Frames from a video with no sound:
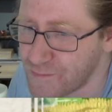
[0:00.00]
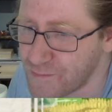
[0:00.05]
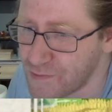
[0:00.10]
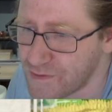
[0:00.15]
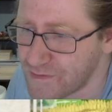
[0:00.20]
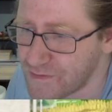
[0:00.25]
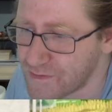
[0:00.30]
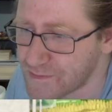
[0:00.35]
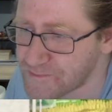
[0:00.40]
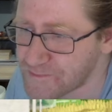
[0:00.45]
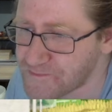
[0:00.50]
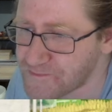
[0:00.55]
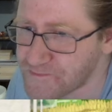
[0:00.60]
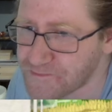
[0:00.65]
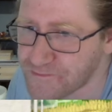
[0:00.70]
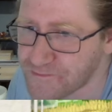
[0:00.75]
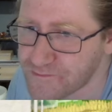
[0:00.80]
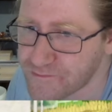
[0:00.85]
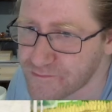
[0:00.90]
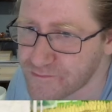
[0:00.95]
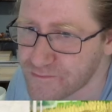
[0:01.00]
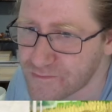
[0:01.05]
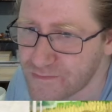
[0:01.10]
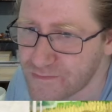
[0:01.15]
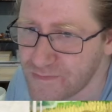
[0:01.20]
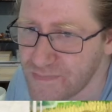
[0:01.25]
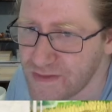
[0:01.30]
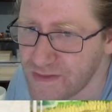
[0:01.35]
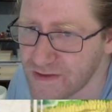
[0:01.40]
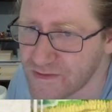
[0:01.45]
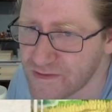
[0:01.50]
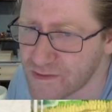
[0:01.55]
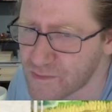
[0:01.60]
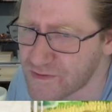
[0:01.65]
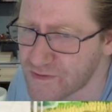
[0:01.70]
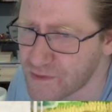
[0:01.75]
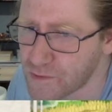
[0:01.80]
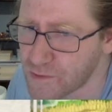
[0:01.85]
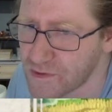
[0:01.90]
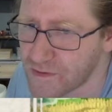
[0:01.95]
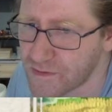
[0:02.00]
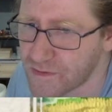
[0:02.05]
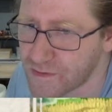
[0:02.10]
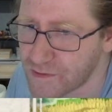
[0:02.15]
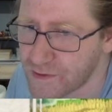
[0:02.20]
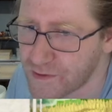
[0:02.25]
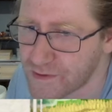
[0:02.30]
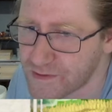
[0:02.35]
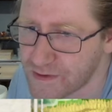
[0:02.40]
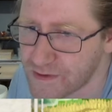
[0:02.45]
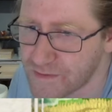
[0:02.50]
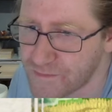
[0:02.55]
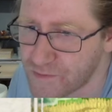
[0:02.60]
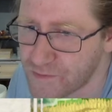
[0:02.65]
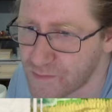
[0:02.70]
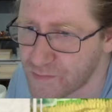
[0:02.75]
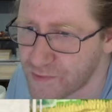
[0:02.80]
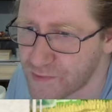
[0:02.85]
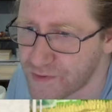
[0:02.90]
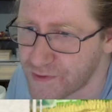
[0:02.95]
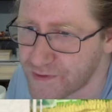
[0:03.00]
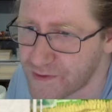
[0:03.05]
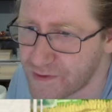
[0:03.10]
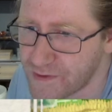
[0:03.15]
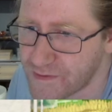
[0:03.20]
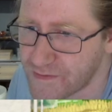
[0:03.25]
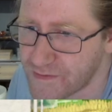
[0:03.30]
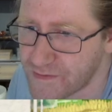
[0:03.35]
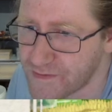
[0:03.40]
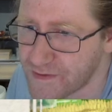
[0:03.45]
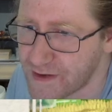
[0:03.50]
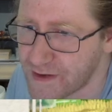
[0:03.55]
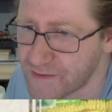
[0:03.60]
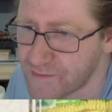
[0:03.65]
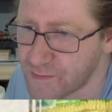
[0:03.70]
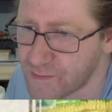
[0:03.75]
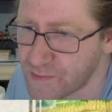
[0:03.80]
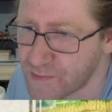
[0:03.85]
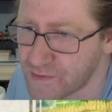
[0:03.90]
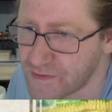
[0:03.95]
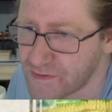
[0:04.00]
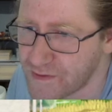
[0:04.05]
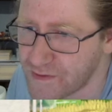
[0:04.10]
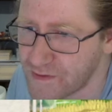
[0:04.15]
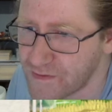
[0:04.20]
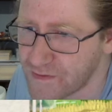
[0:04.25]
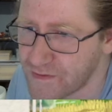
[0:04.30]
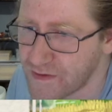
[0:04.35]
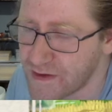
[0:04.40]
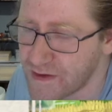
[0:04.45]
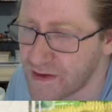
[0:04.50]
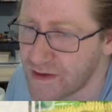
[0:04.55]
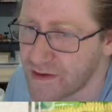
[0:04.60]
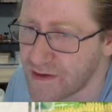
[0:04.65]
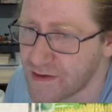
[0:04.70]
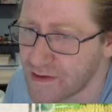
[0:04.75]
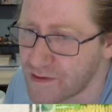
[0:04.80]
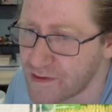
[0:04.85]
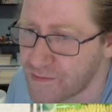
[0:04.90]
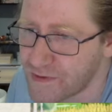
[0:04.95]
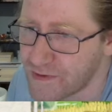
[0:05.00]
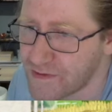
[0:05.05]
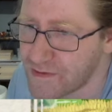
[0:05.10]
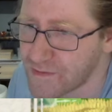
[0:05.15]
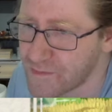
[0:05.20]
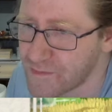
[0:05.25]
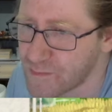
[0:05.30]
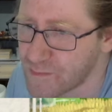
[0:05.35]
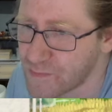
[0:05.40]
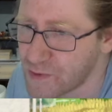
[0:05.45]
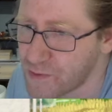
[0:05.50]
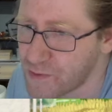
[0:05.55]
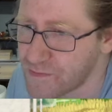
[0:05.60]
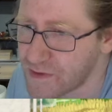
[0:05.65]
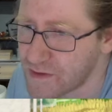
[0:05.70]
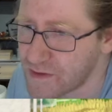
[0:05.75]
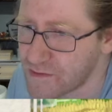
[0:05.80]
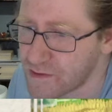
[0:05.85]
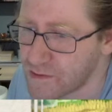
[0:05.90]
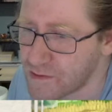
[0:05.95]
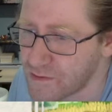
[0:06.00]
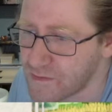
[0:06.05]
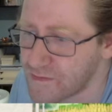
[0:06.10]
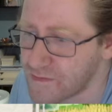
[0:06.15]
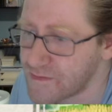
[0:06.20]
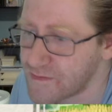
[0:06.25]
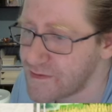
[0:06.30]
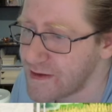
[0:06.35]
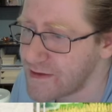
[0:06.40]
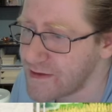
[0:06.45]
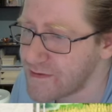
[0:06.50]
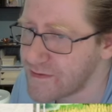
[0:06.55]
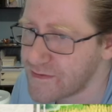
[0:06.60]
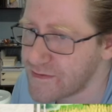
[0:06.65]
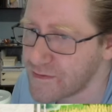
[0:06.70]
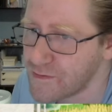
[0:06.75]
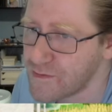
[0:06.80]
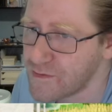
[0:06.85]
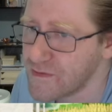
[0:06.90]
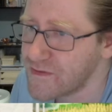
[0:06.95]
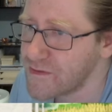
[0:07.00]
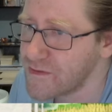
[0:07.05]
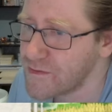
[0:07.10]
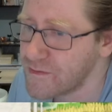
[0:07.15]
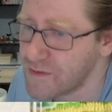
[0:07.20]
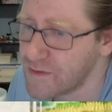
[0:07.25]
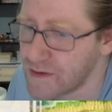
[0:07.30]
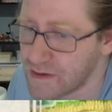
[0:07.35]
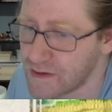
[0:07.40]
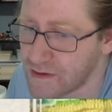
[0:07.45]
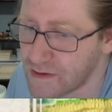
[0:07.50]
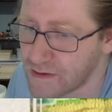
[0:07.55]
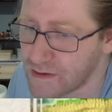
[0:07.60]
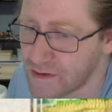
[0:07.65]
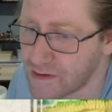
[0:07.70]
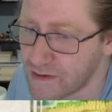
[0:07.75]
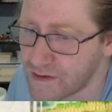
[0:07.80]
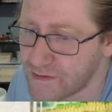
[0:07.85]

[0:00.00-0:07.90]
points. So it's only 30 from bird cards, 9 from bonus cards, 20 from brown line goals. That's also a